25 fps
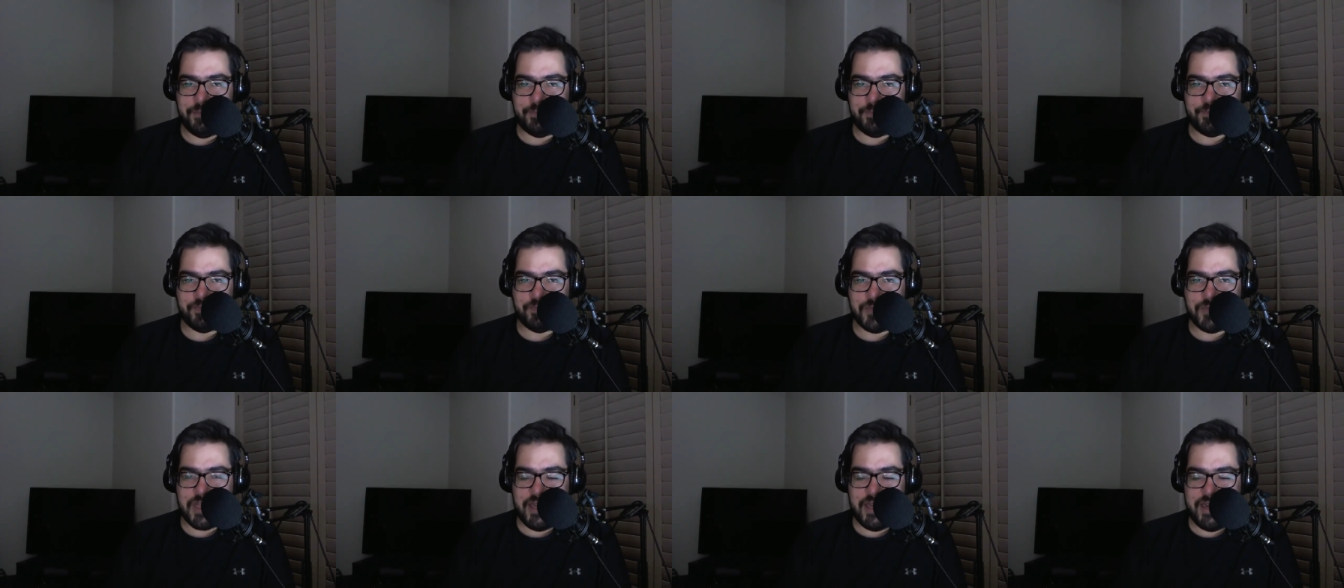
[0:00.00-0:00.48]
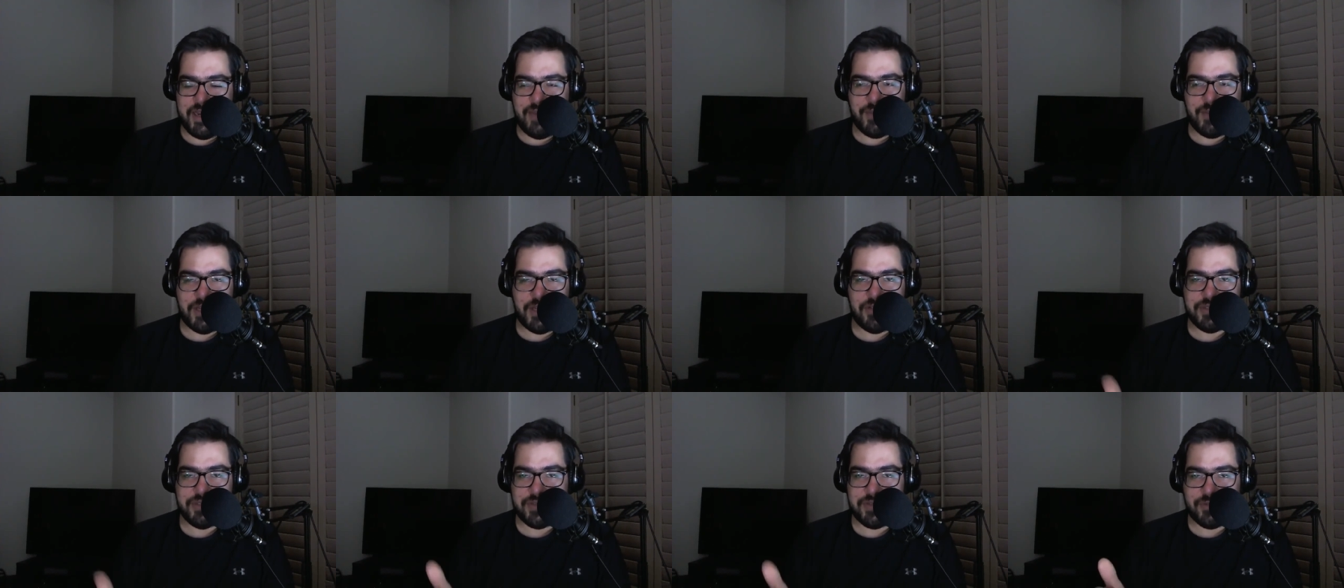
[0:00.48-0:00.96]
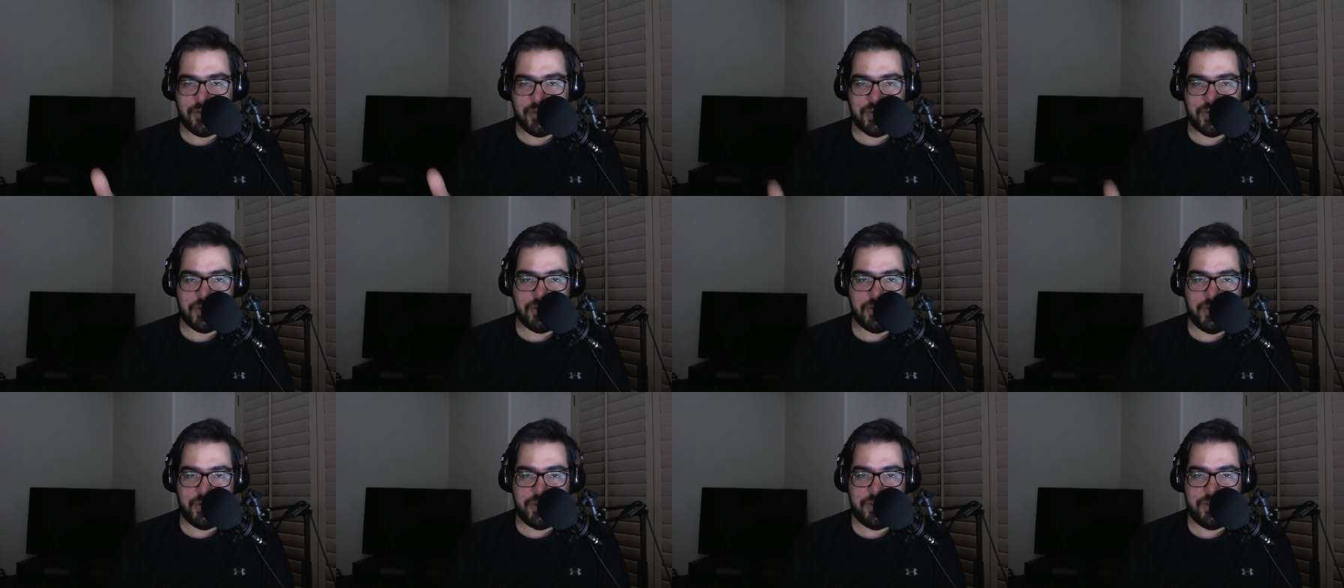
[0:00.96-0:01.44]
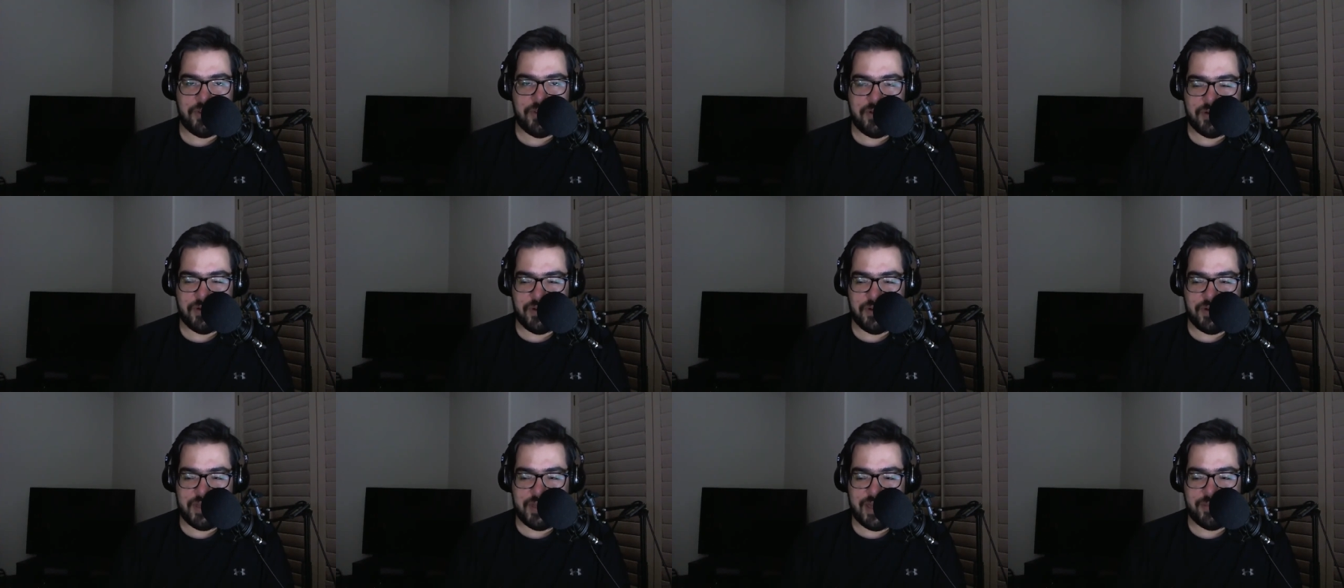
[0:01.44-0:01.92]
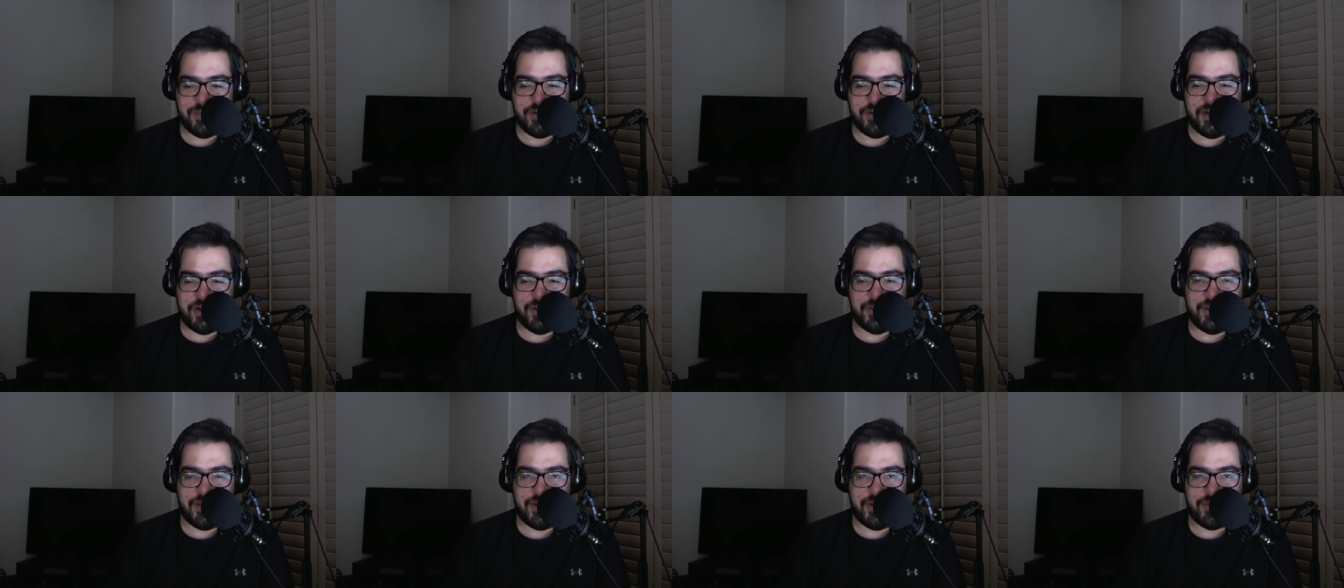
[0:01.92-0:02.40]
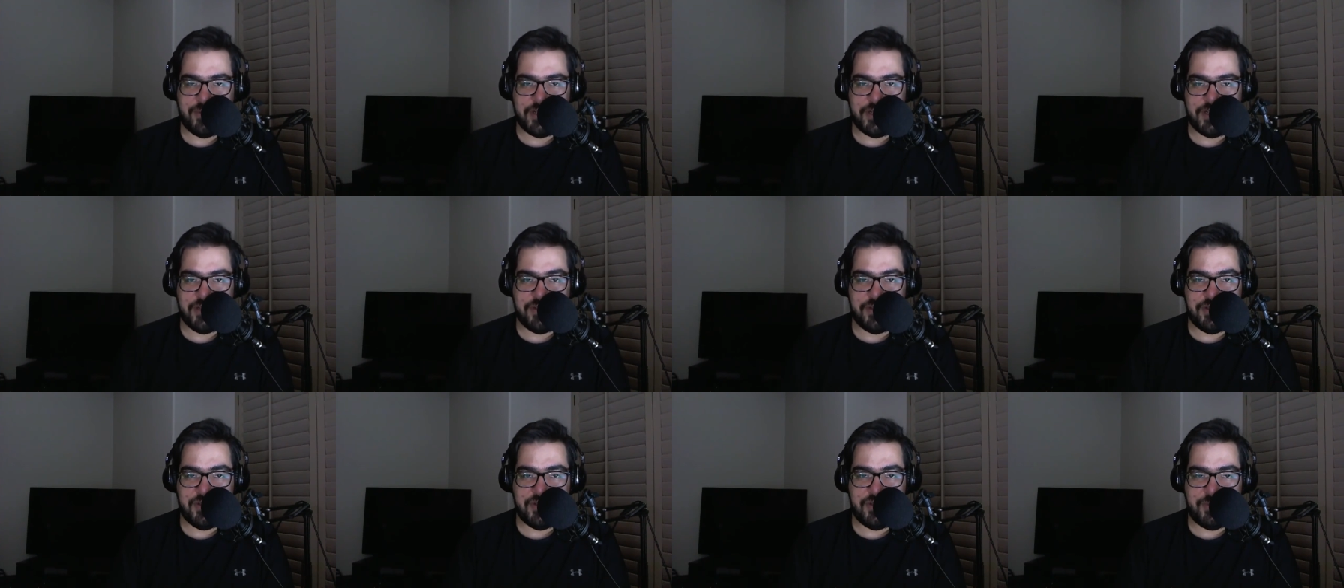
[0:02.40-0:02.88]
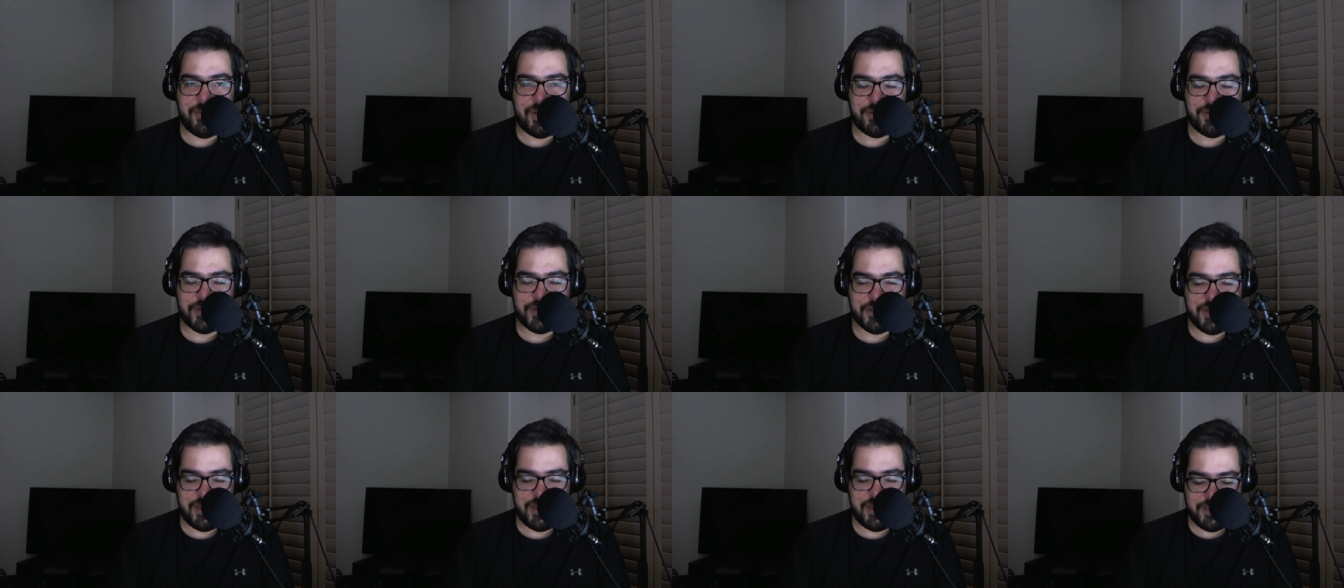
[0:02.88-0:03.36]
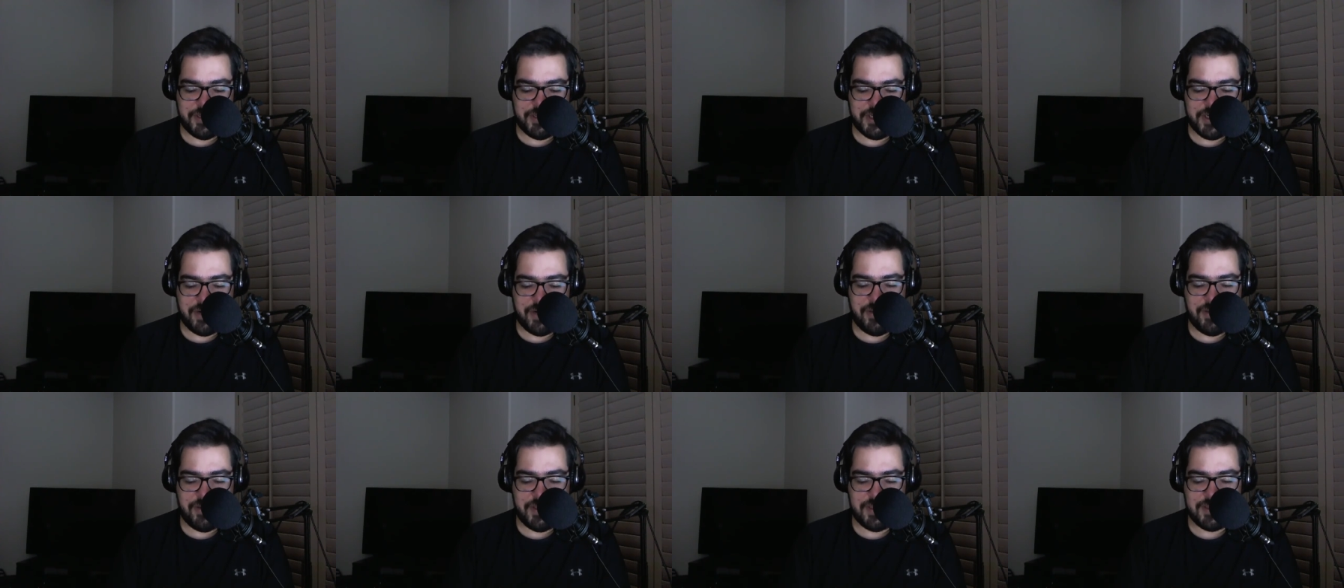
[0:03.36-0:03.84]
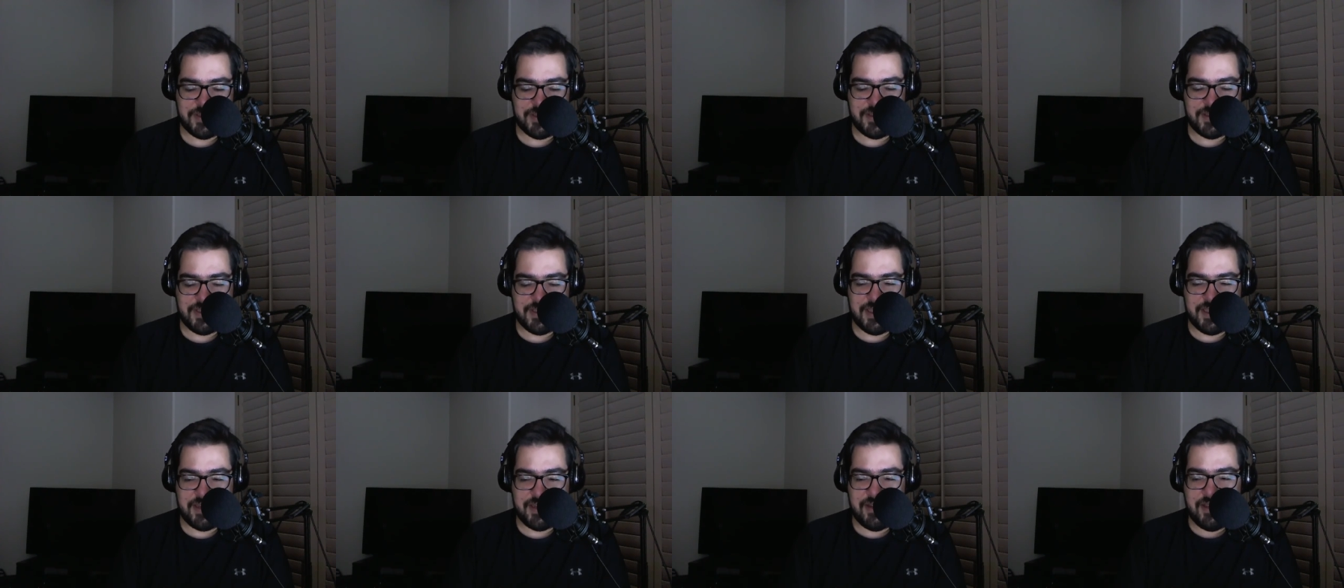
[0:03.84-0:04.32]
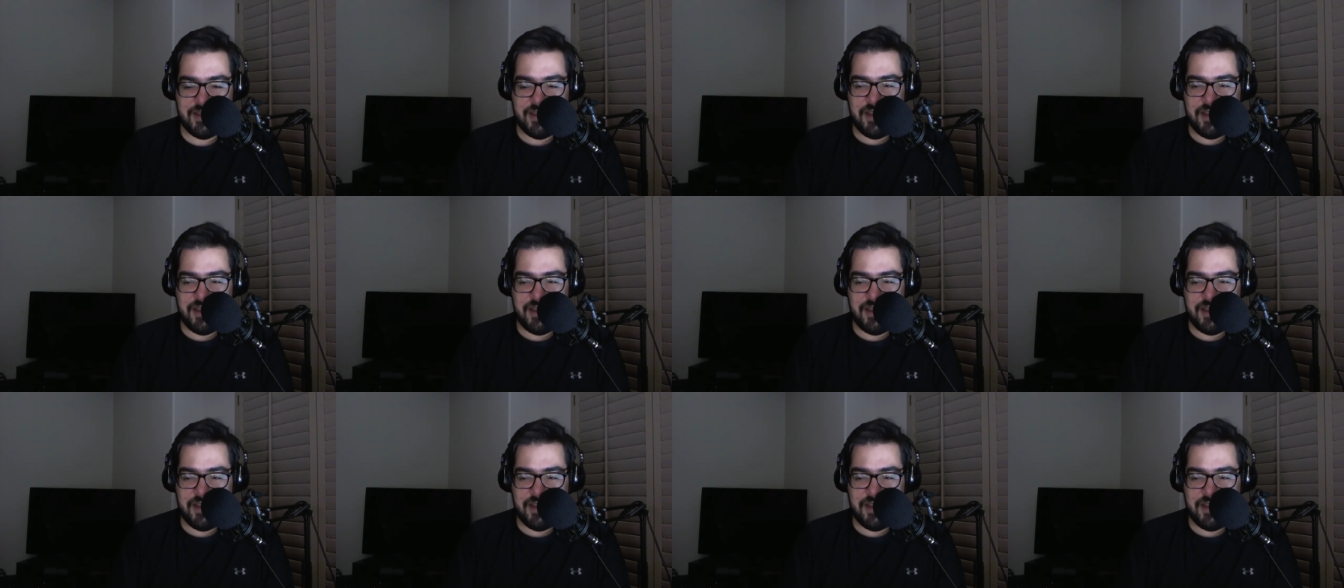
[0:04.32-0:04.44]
And anybody who's ever worked with or collaborated with anybody on YouTube, I'm sure, can share this, is that